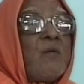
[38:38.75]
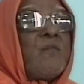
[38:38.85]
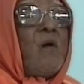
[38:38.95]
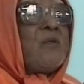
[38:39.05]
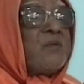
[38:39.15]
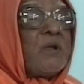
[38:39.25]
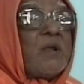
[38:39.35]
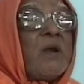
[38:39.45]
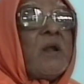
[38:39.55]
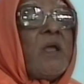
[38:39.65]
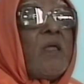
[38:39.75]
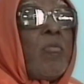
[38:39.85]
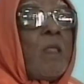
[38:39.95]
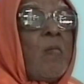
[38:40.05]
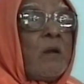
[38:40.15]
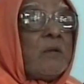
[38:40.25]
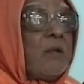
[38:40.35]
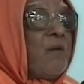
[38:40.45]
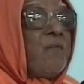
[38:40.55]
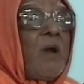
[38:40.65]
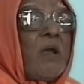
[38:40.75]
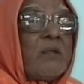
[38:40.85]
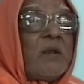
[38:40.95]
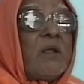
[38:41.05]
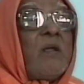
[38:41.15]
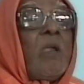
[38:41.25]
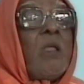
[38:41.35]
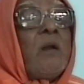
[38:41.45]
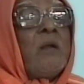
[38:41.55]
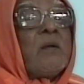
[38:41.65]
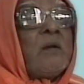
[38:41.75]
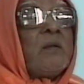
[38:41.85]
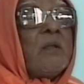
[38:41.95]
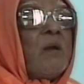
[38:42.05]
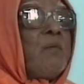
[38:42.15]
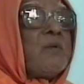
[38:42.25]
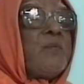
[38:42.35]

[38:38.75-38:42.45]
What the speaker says: you will fall sick and die. Then finally, there